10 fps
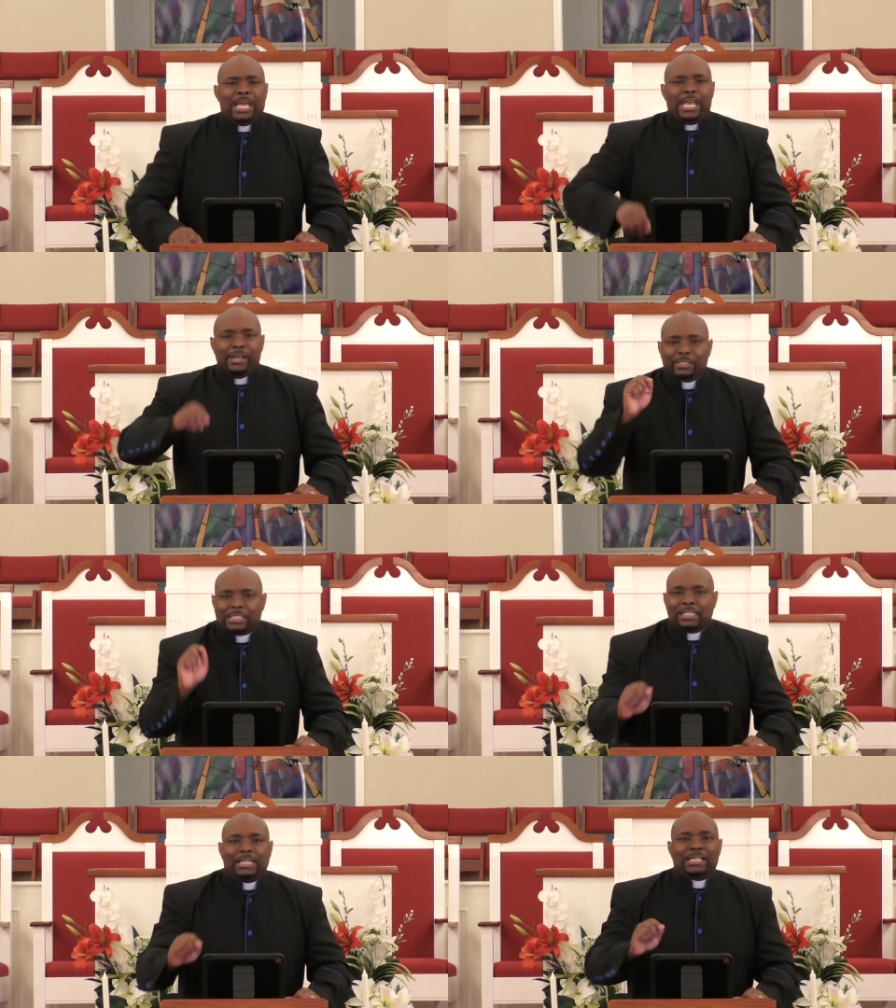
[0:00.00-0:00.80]
Here's
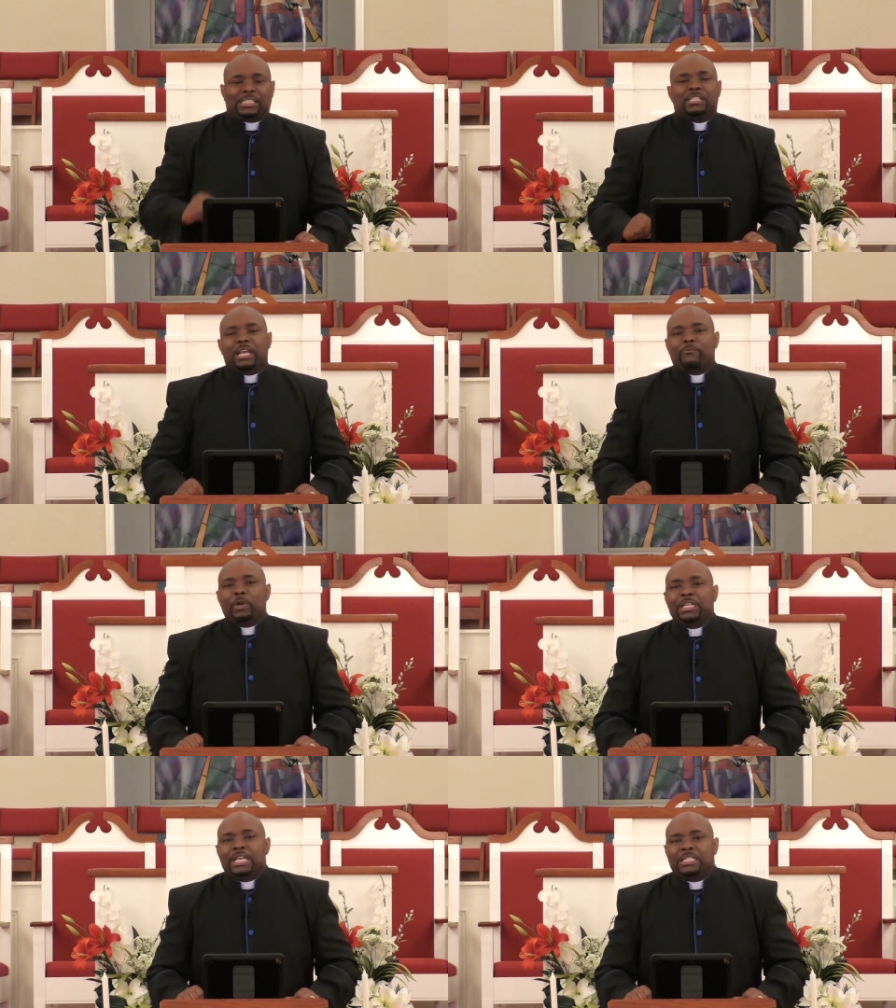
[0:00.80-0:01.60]
the lesson that
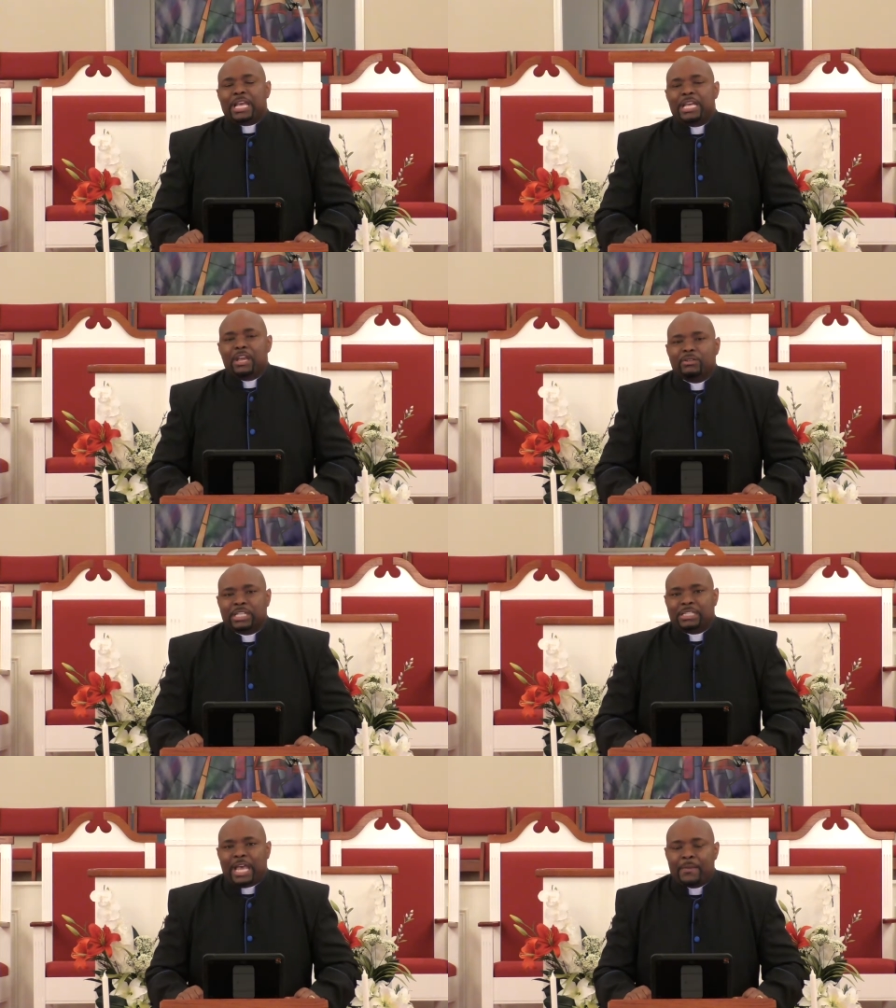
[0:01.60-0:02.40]
we need to hear
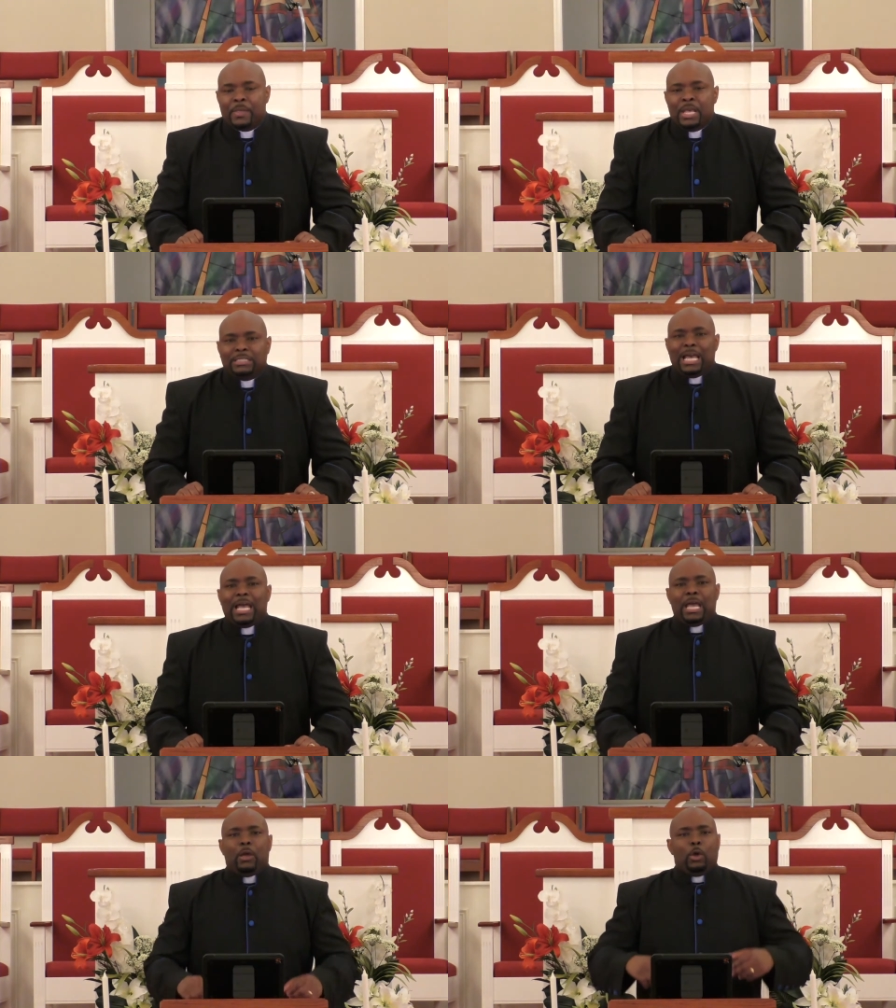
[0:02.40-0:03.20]
today.
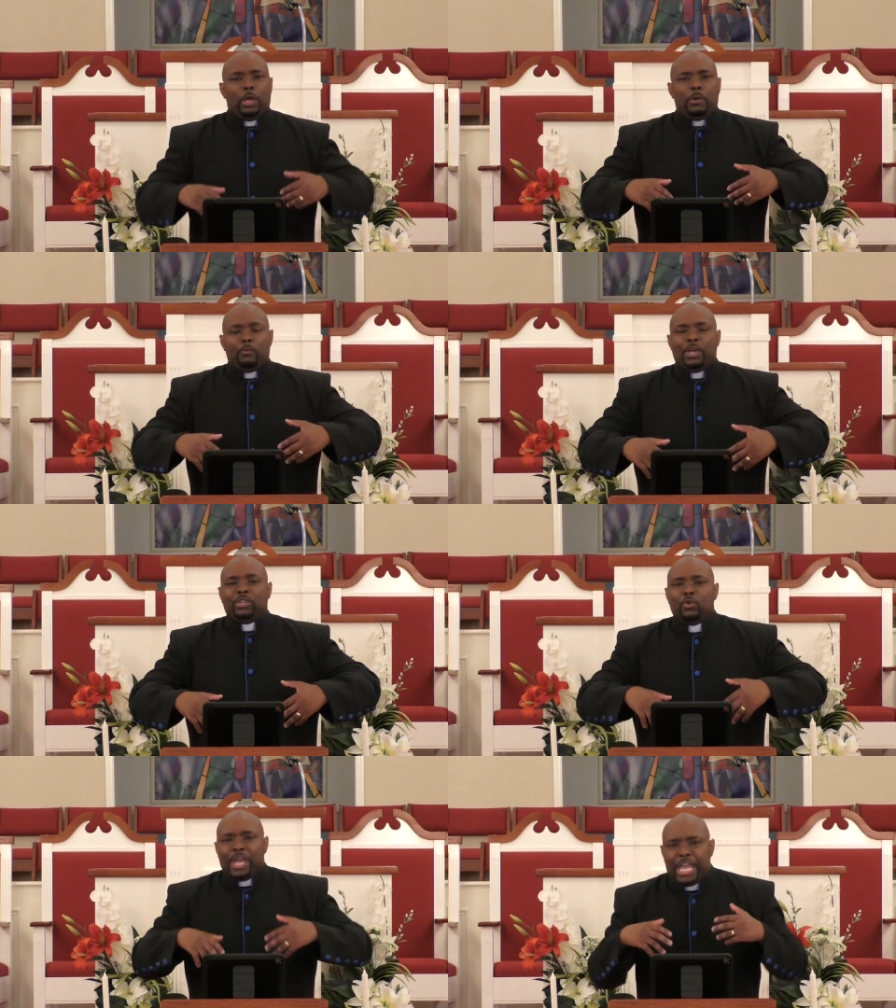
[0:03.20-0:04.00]
That when
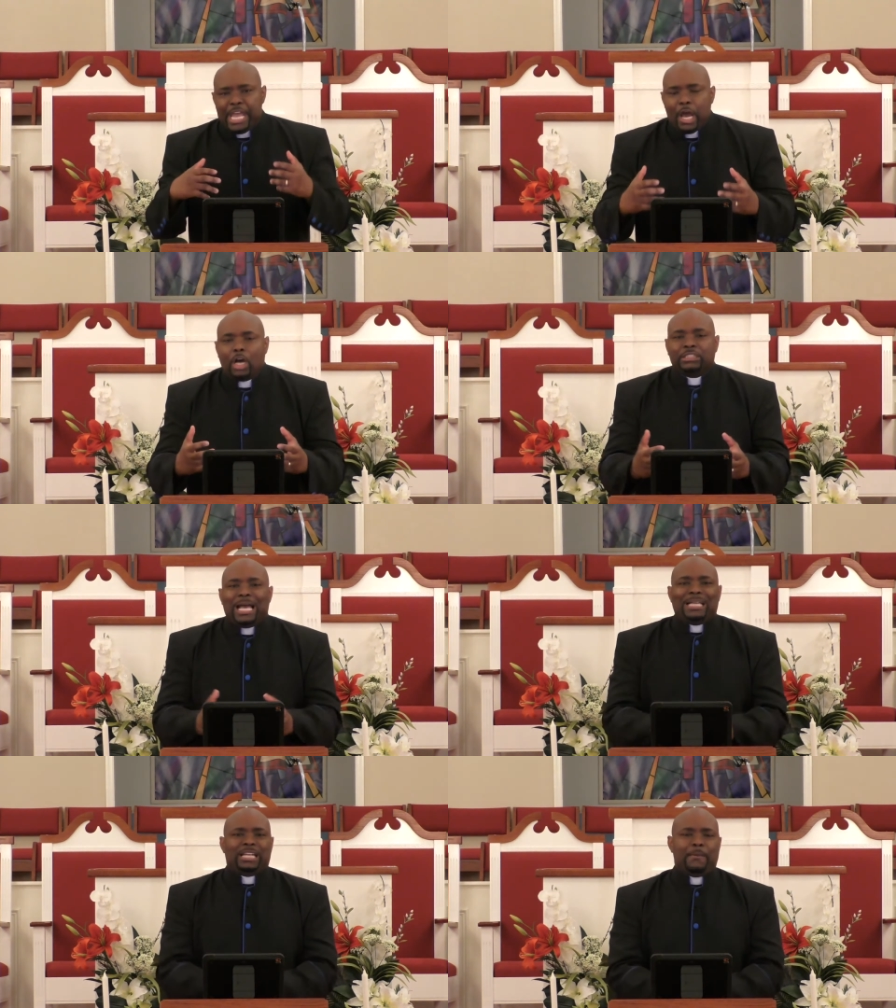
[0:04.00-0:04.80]
you hear a
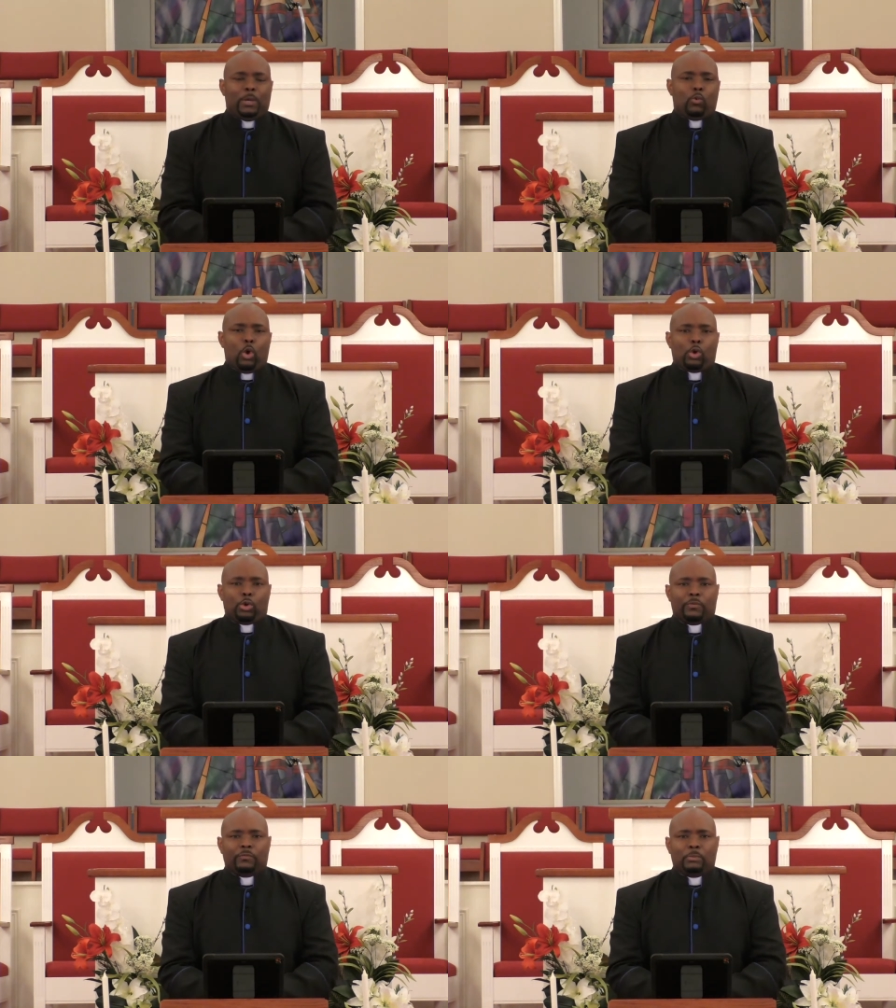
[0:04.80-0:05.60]
dynamic
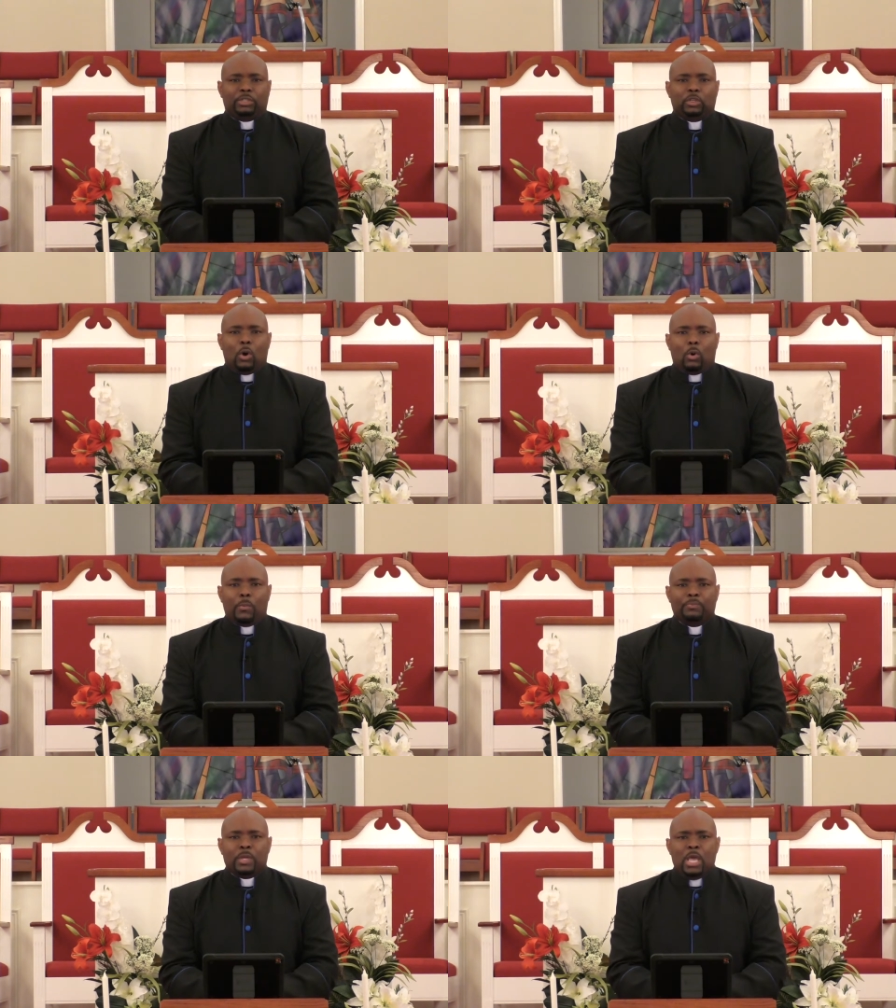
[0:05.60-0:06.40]
word from the
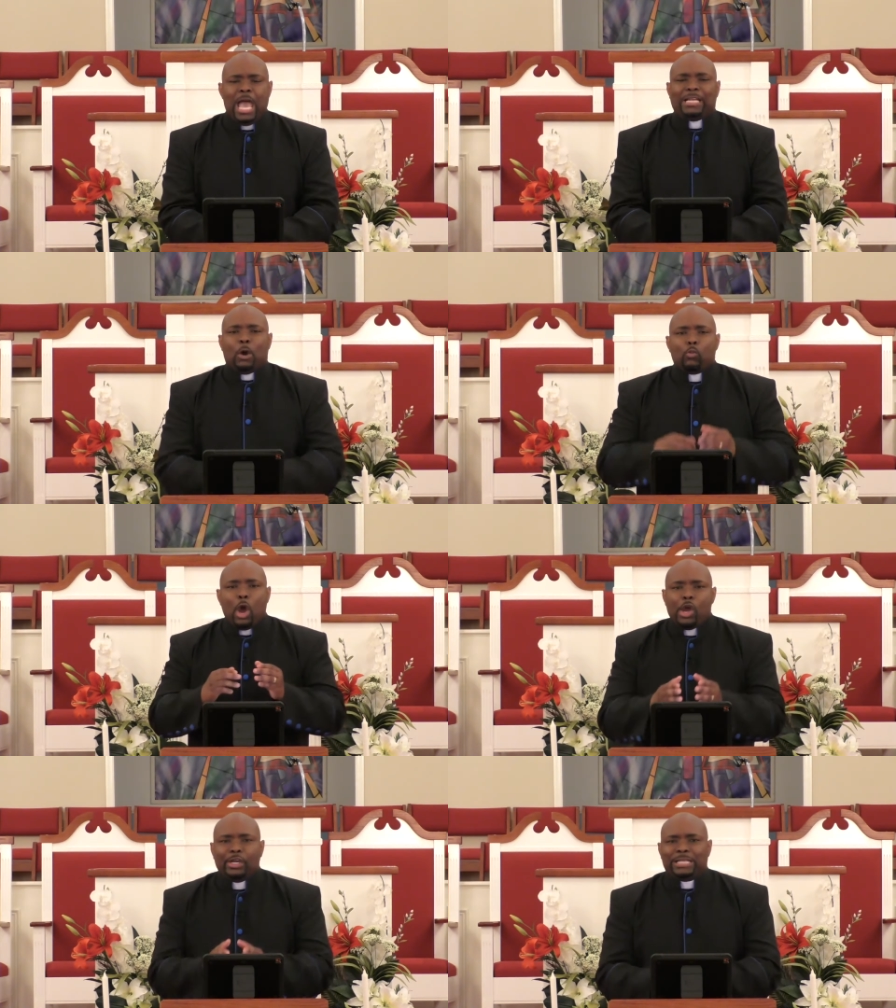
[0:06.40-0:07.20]
Lord, and a
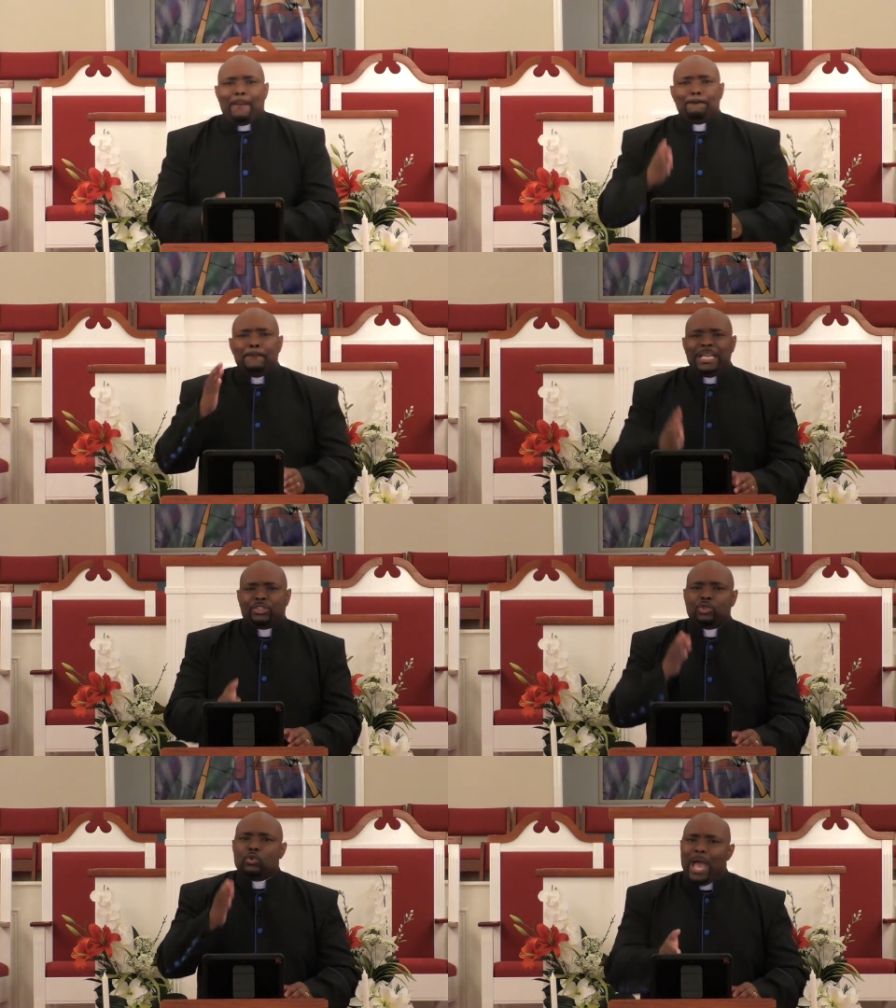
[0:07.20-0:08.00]
word that
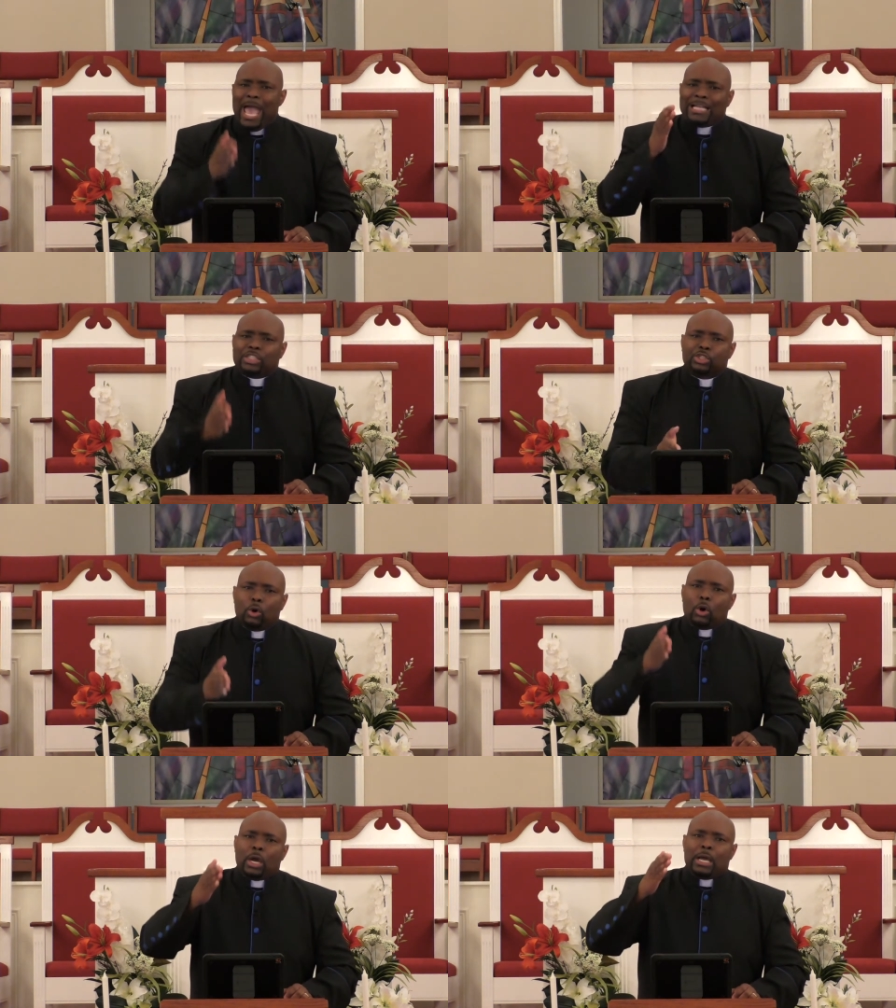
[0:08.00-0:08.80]
meets you at
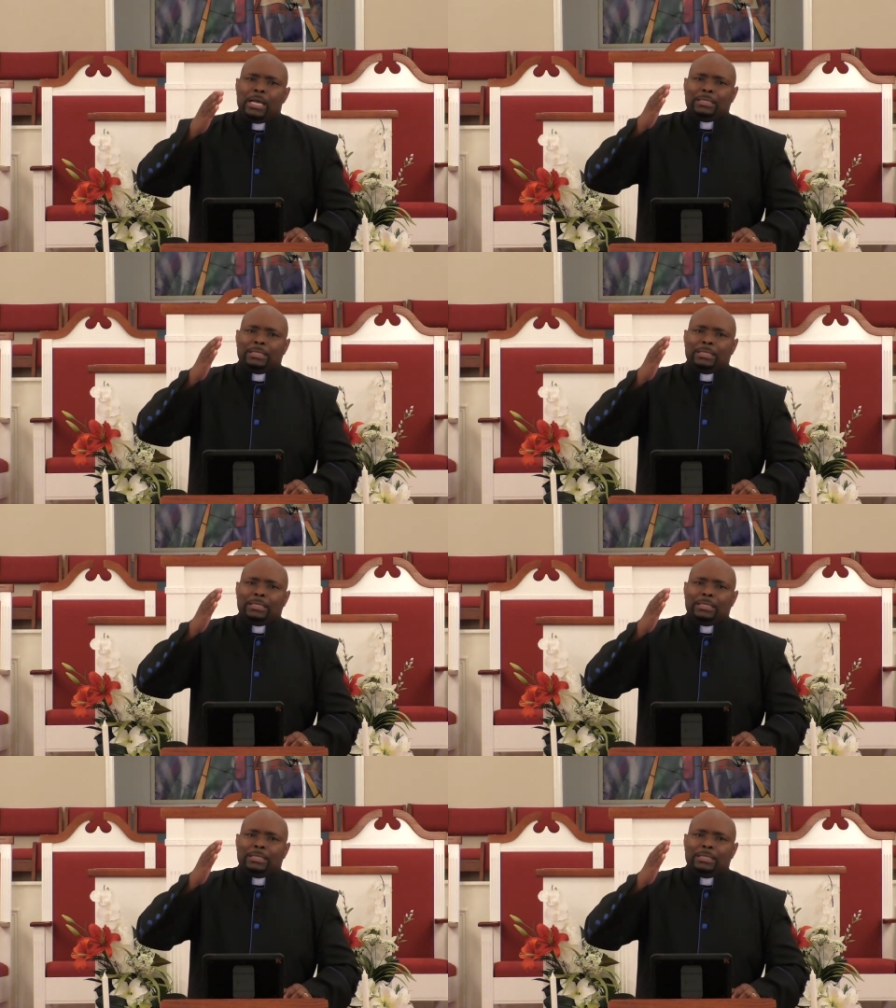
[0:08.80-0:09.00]
your